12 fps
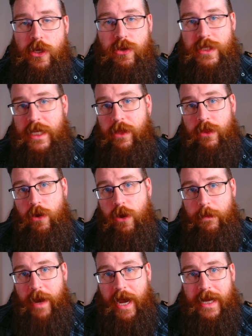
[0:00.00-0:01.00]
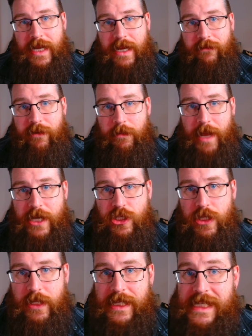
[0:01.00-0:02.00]
using third-party
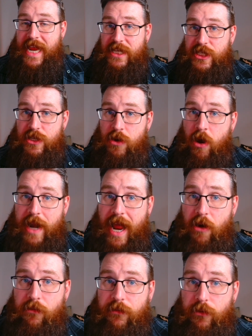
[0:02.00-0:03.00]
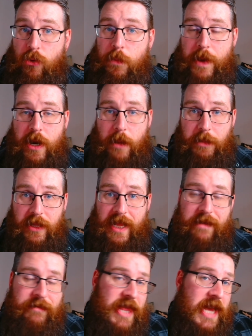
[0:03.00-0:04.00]
information. It's not helpful, but I
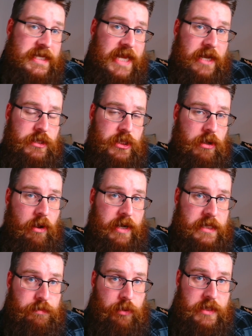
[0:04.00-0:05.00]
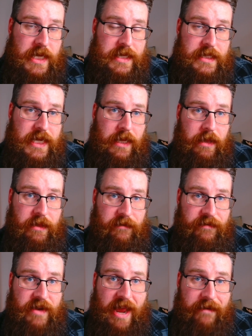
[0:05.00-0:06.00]
believe that's how Scott is presenting the
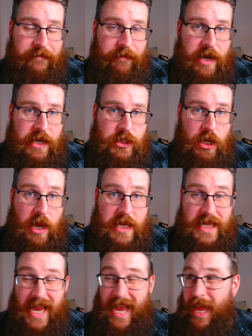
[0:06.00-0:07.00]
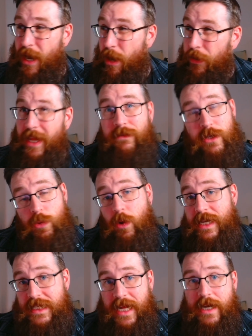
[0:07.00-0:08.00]
FNAF franchise, and I believe it's
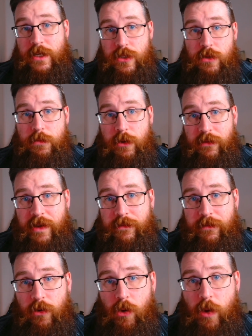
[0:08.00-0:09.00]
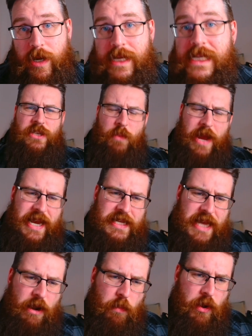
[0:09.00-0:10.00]
what he's going to do moving forward. So where
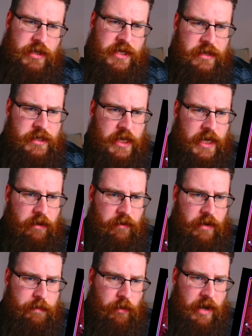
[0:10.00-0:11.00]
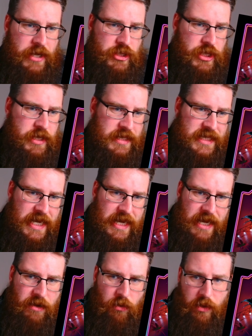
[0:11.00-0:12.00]
does Help Wanted and Security Breach
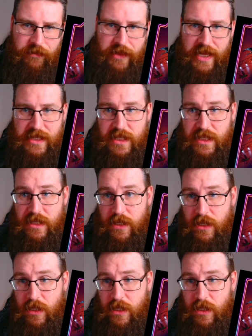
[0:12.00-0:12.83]
sit in all of this?